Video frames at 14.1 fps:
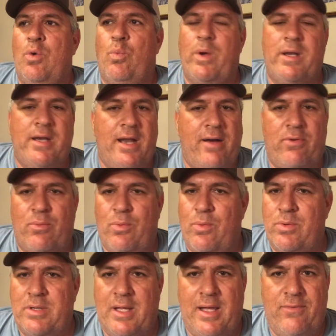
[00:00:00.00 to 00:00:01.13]
We never
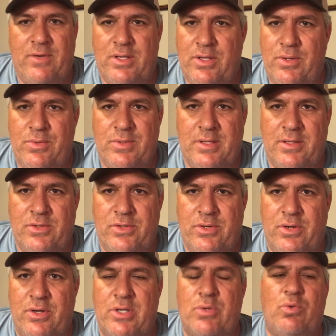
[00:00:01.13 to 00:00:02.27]
want to have to use
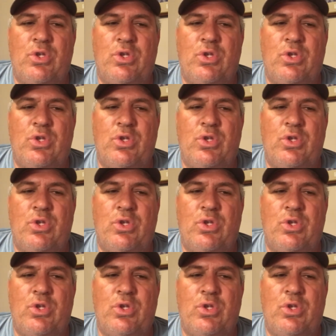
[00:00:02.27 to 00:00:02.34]
insurance.